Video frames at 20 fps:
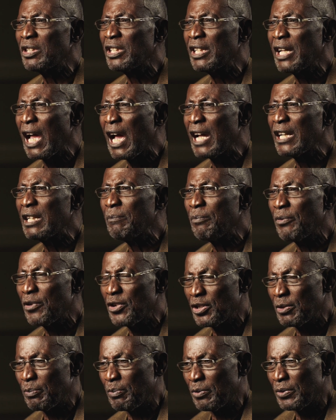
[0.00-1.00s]
of the guiding
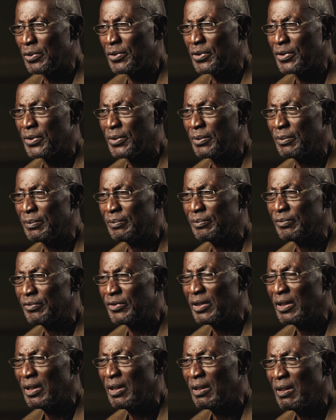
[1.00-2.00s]
principles
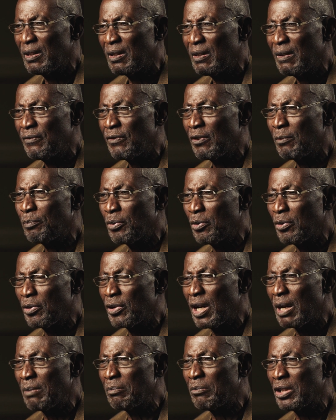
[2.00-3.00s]
for
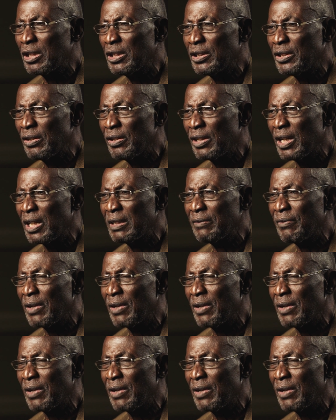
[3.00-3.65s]
program monitoring and